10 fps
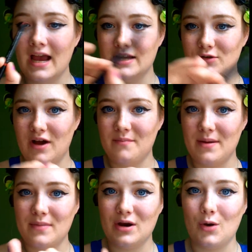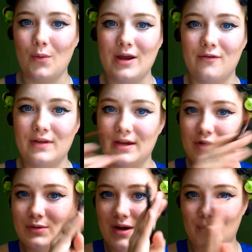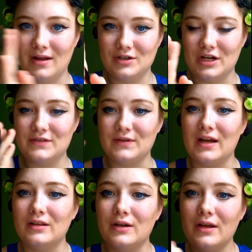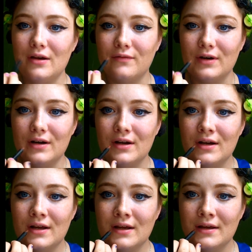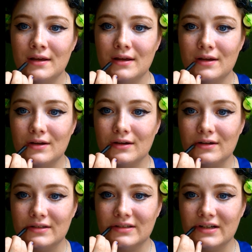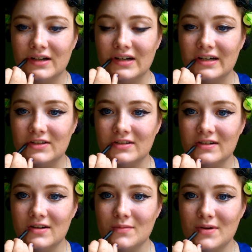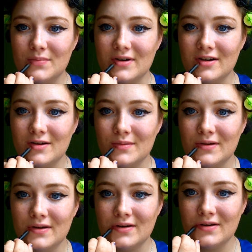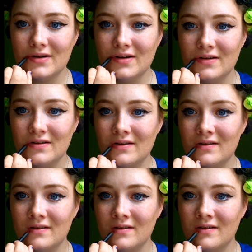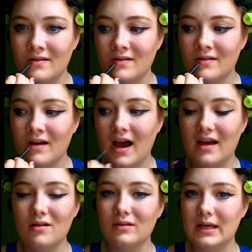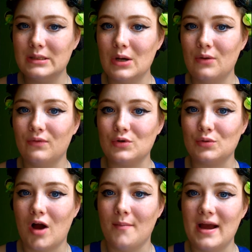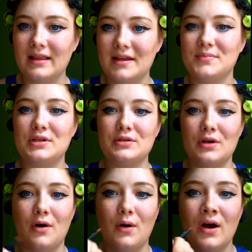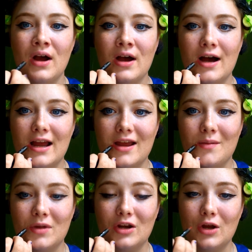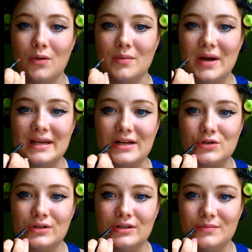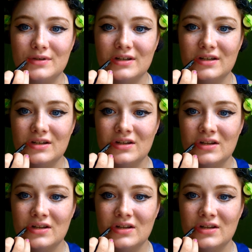I do have my mirror right over there, so I apologize for not looking over. And you're gonna start, I start on my bottom here. I don't like to overdraw my lips, so I am gonna go with my natural lip line.